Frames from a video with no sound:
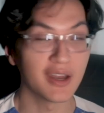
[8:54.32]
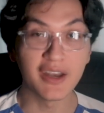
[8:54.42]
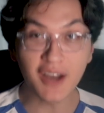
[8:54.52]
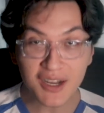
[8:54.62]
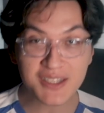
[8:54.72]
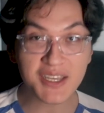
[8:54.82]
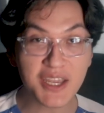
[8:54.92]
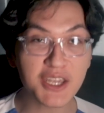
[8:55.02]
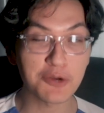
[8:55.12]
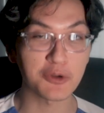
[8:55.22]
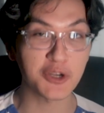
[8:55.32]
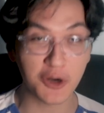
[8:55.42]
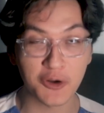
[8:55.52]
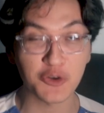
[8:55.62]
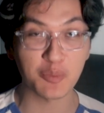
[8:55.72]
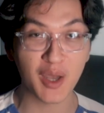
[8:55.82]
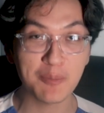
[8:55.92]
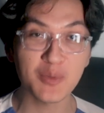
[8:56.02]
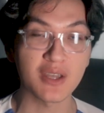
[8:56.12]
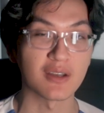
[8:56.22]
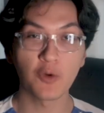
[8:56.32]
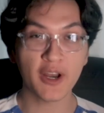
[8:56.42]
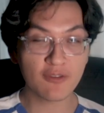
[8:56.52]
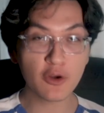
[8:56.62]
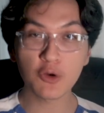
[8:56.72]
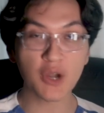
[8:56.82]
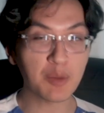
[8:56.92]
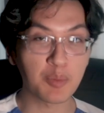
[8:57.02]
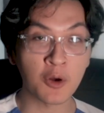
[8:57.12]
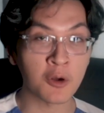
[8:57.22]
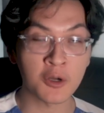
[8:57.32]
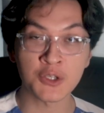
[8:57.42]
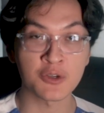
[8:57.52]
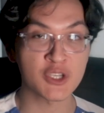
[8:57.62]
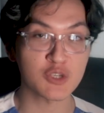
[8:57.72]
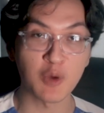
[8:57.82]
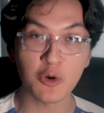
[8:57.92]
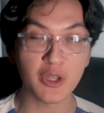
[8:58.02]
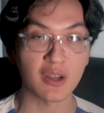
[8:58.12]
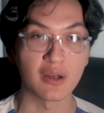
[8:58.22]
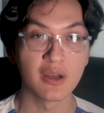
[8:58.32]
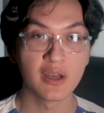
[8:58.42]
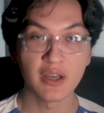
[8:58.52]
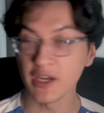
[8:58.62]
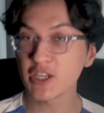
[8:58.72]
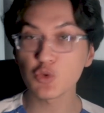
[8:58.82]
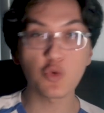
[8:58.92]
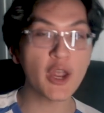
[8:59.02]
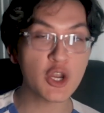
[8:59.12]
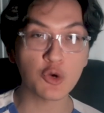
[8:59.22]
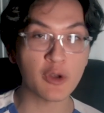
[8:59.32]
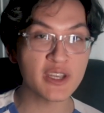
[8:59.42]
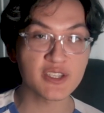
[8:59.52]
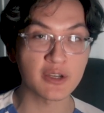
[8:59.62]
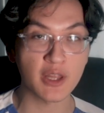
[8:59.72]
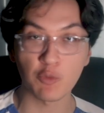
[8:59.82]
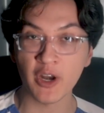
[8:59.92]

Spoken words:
Not taking Ricardo Pepi. Whatever Gregg Berhalter is smoking, it's way crazier than